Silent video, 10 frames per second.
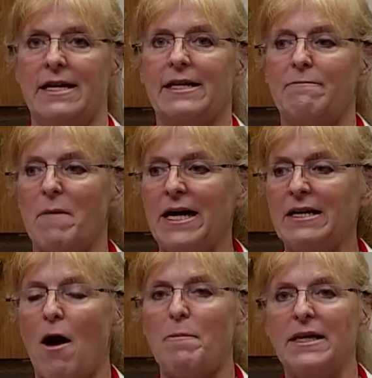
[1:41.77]
It may
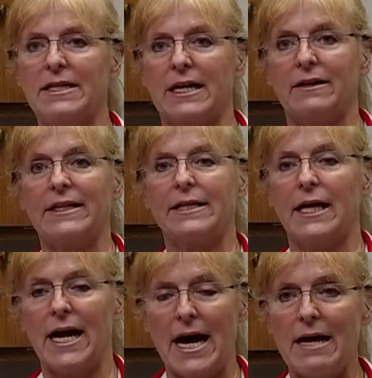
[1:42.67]
not be deadly
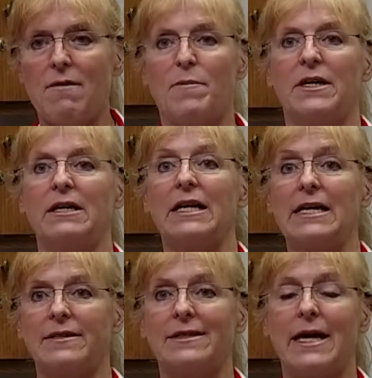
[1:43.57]
today, but it
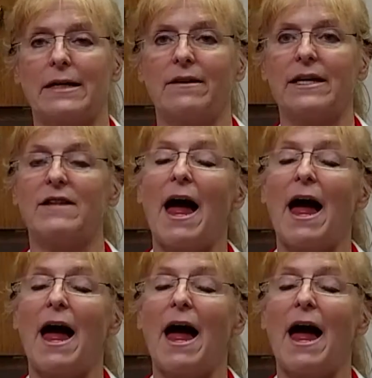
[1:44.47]
is deadly.